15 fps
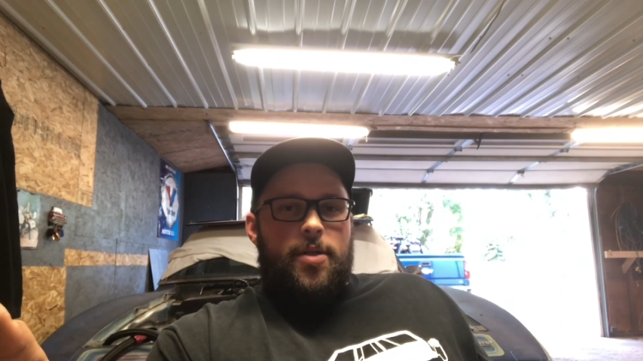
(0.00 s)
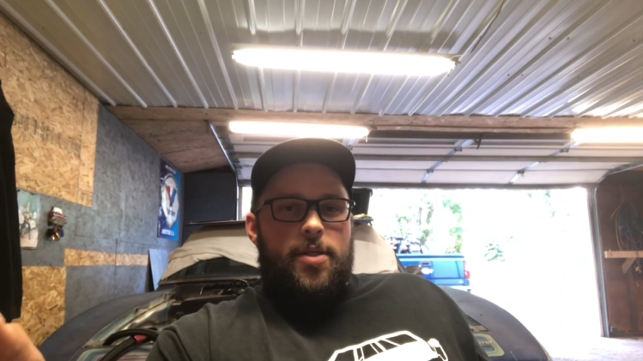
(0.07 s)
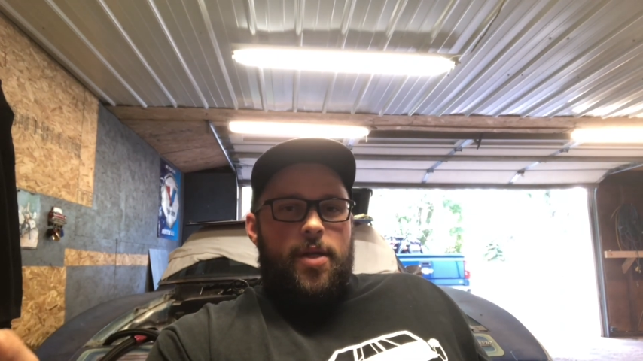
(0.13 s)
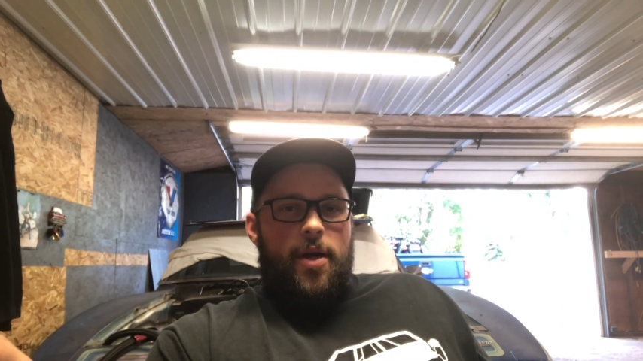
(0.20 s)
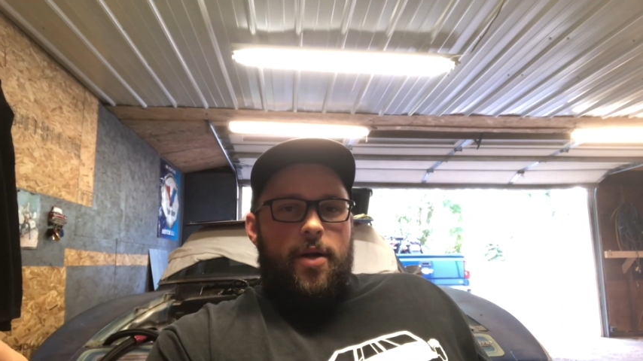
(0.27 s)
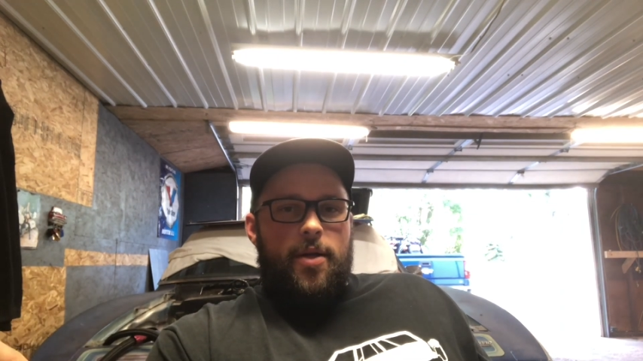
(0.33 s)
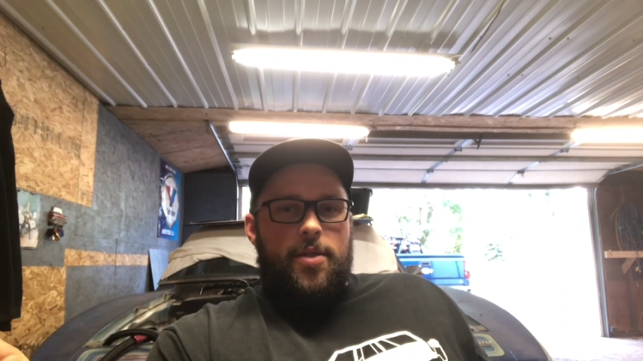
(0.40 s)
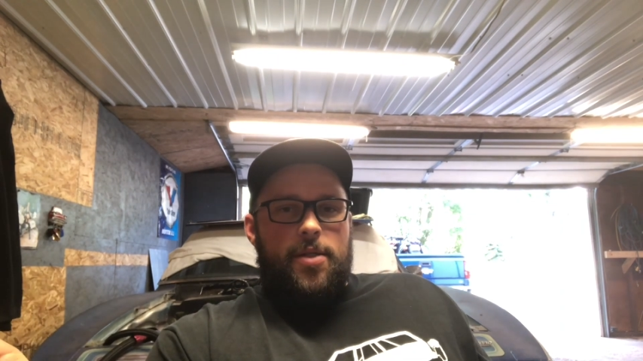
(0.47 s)

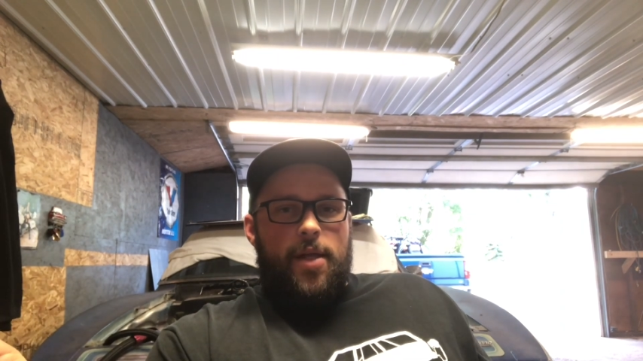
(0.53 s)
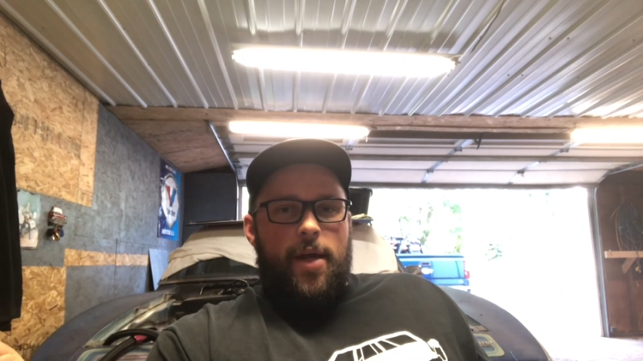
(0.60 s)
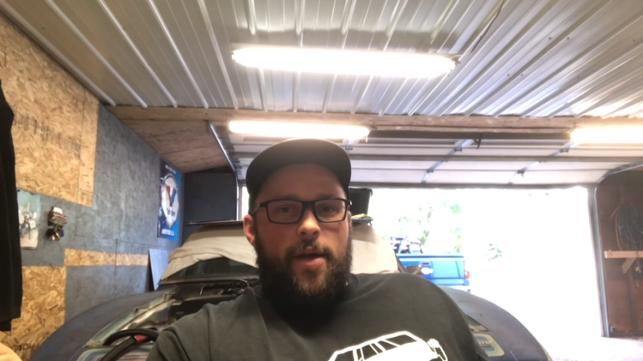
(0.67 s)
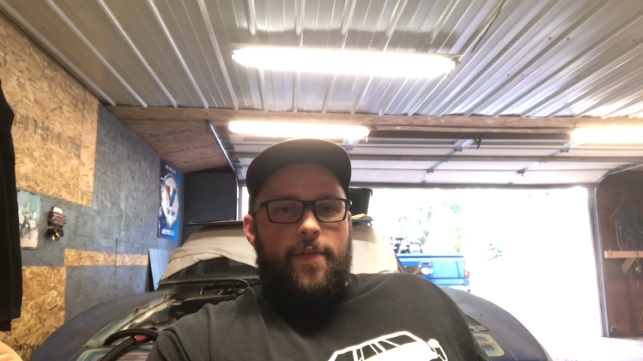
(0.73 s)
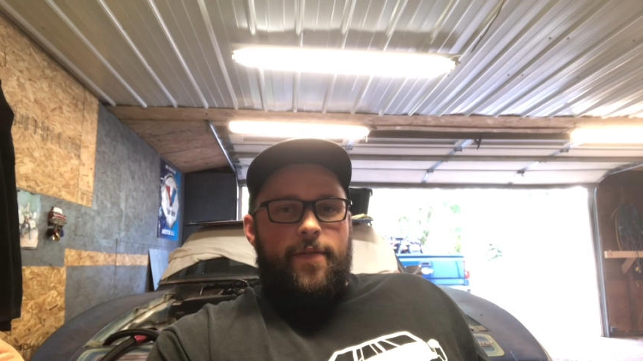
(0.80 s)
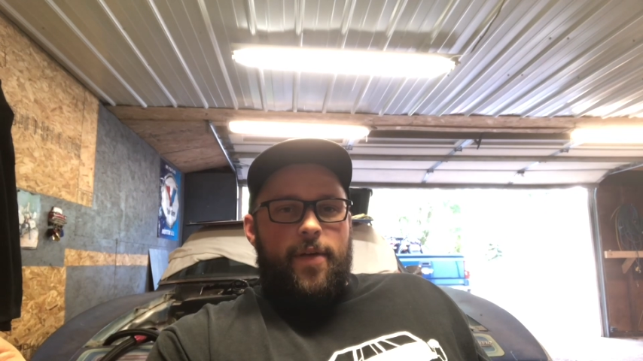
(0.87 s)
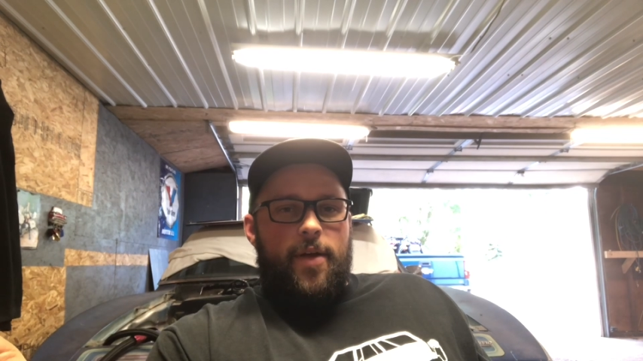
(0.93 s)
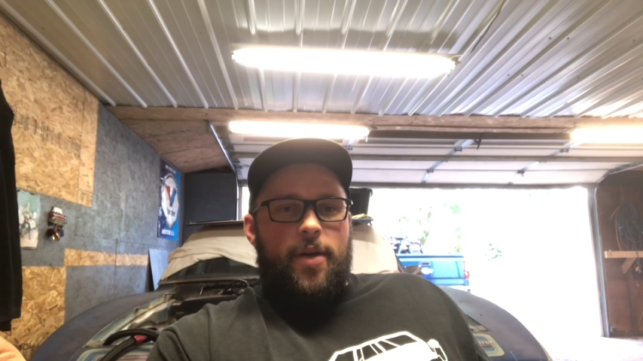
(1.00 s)
started its
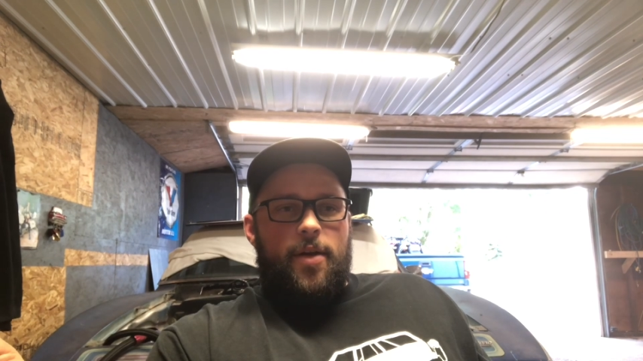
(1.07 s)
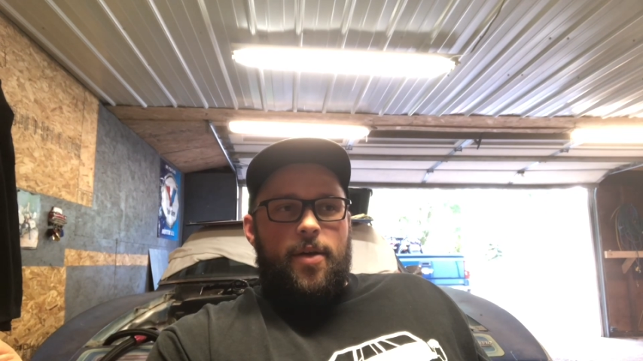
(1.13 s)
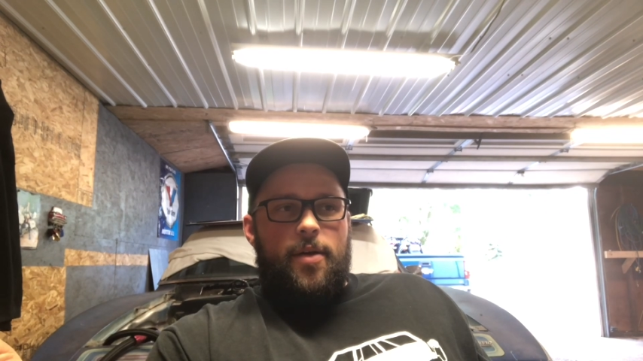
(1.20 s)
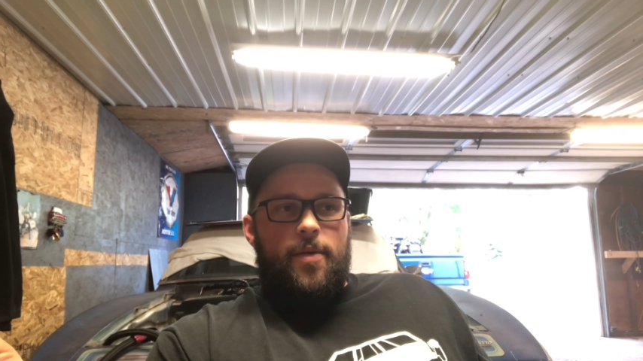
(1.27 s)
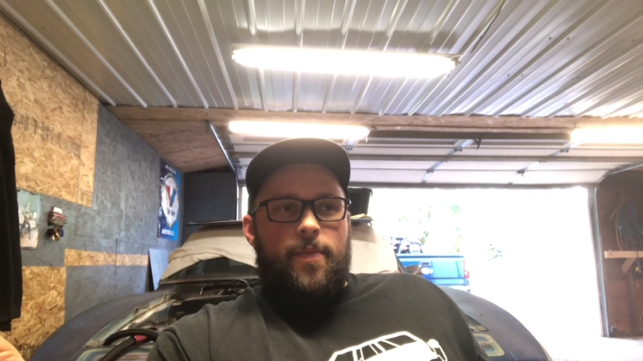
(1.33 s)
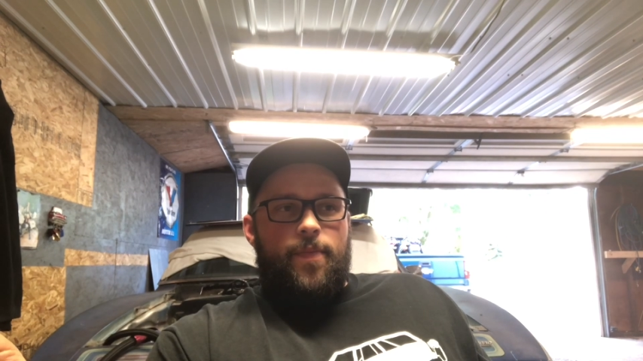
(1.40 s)
life in